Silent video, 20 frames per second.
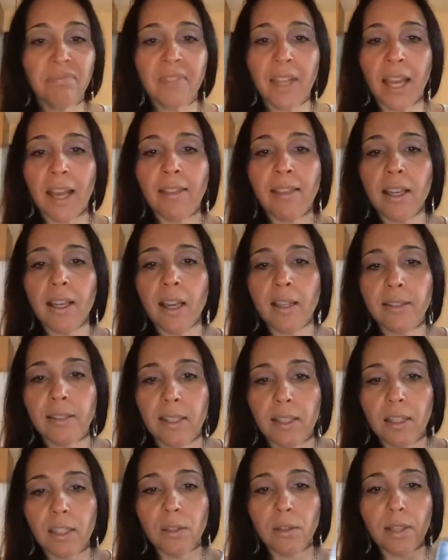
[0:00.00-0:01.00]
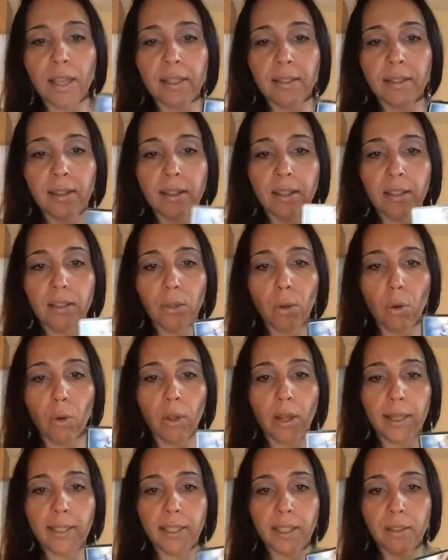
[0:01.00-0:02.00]
I think I see this as this whole
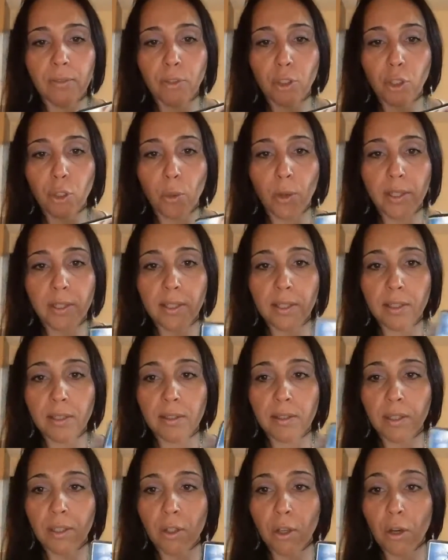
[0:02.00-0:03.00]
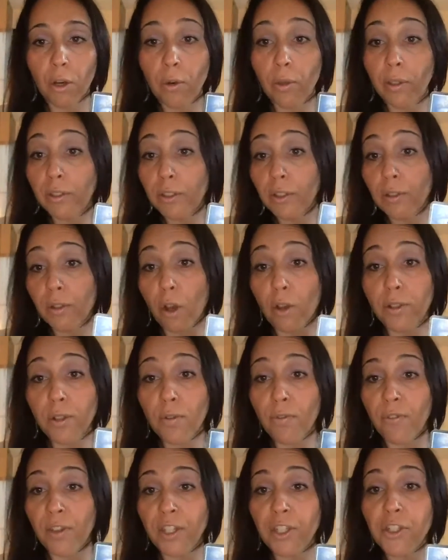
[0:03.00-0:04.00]
idea of choices, you know, and just
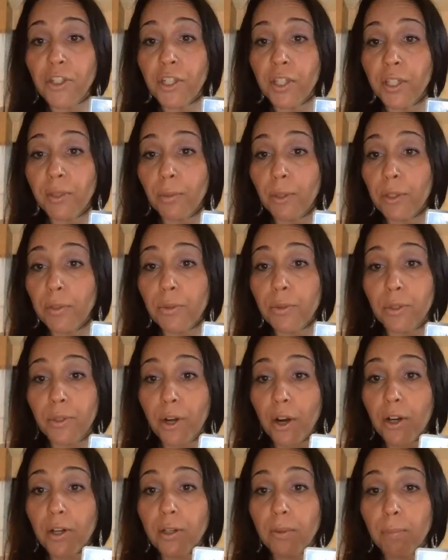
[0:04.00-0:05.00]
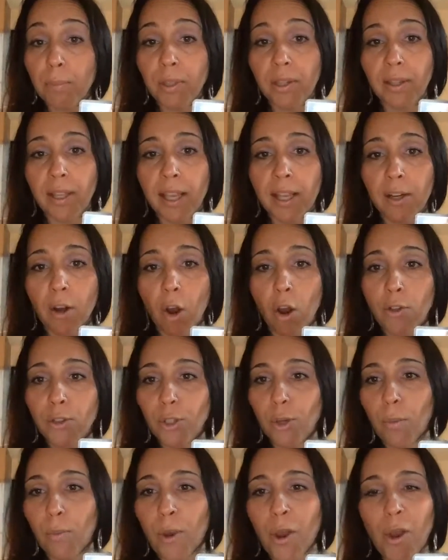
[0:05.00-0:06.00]
also finishing what you start. But then
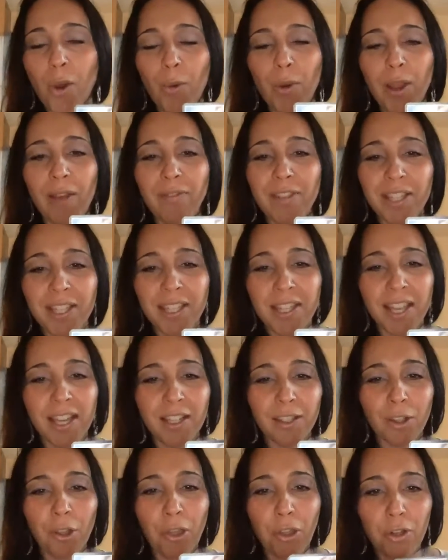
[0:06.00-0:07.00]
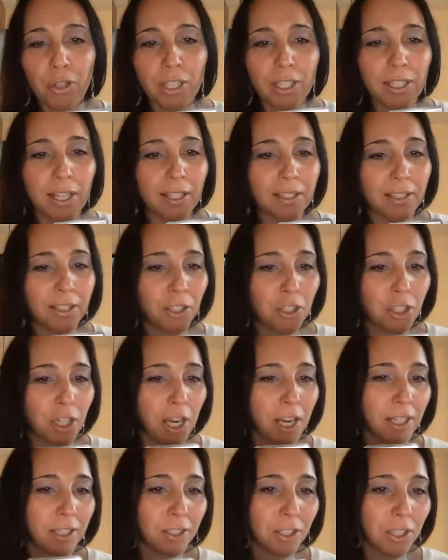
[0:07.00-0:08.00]
also we have this thing in the 30 days to
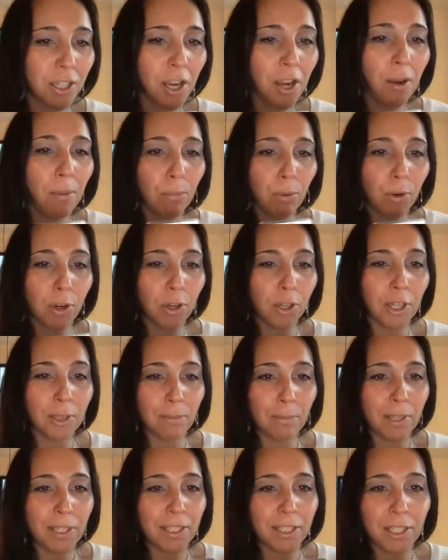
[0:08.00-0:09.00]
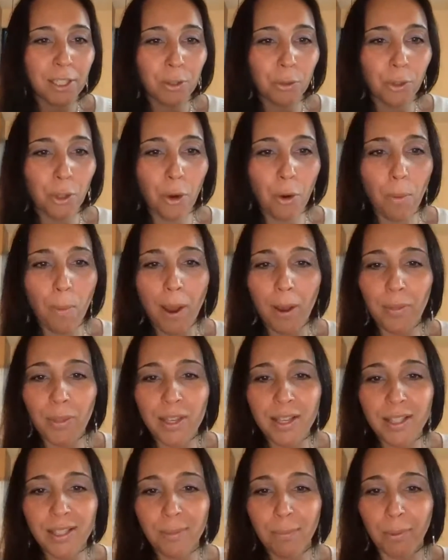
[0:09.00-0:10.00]
change. Brooke and Mindy, you'll know about
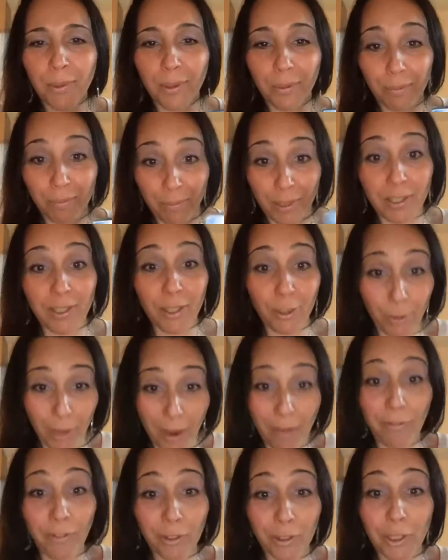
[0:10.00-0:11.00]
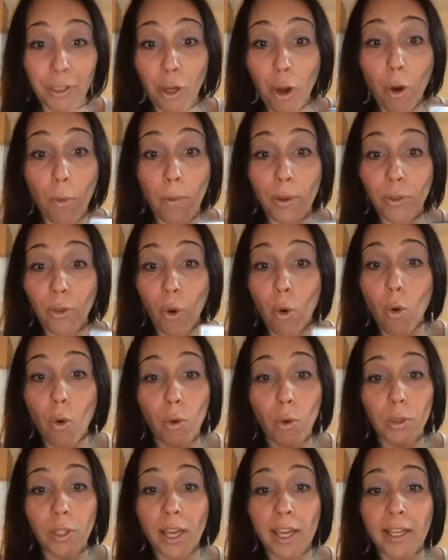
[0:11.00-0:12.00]
this, but Mindy, you definitely know, but the
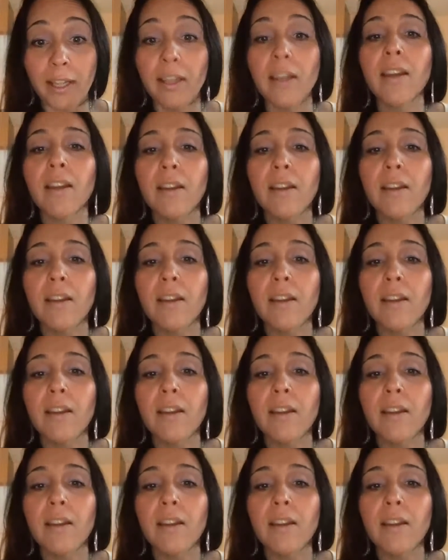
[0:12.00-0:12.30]
whole like